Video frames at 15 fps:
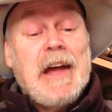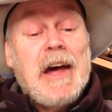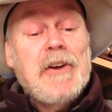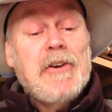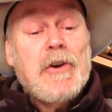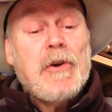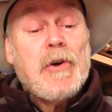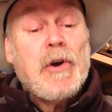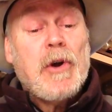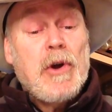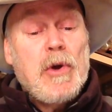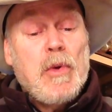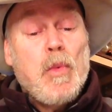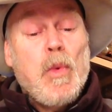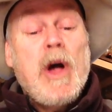an
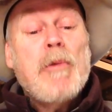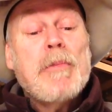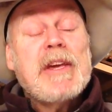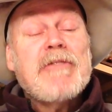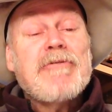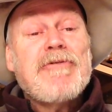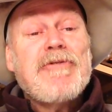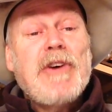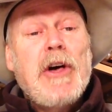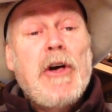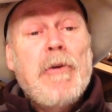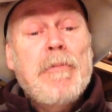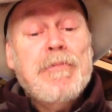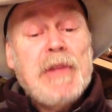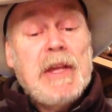underwhelming
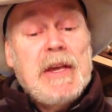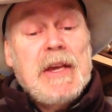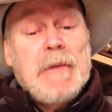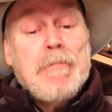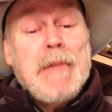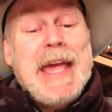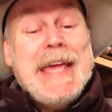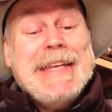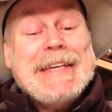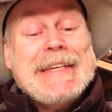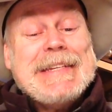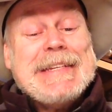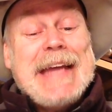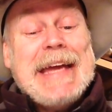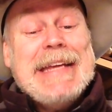film made
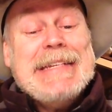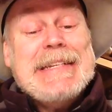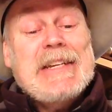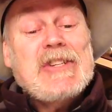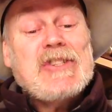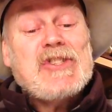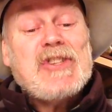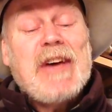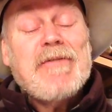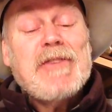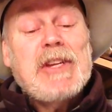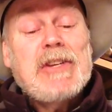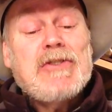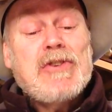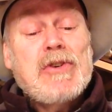in
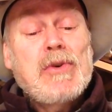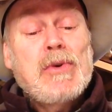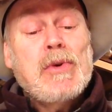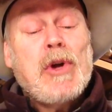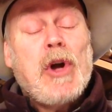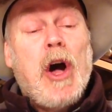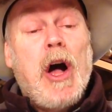1972